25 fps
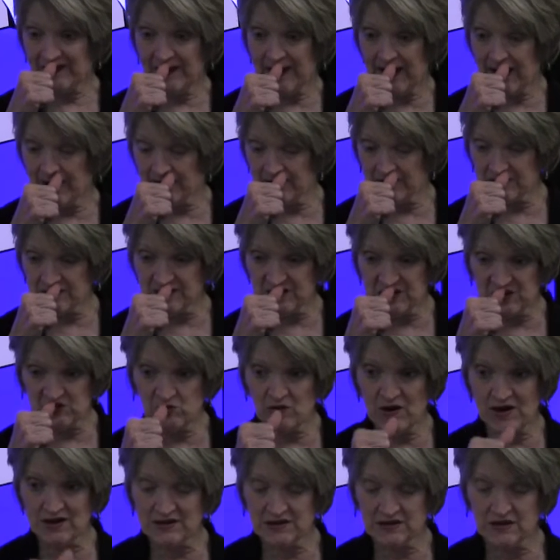Now there's
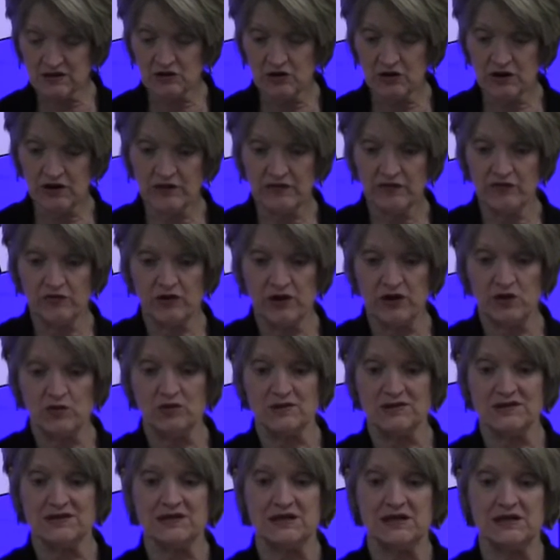2 ways to look at
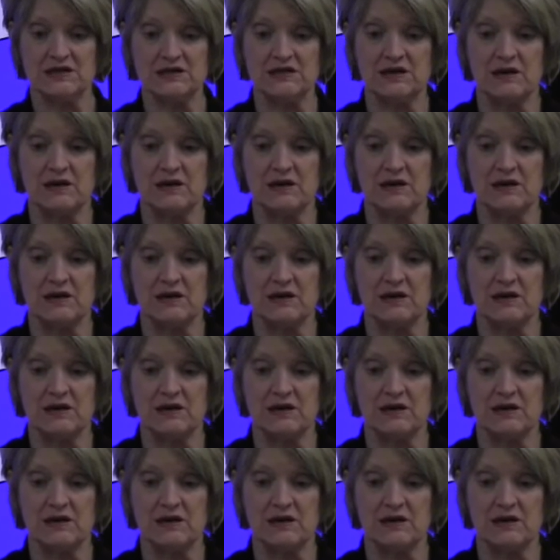frequency.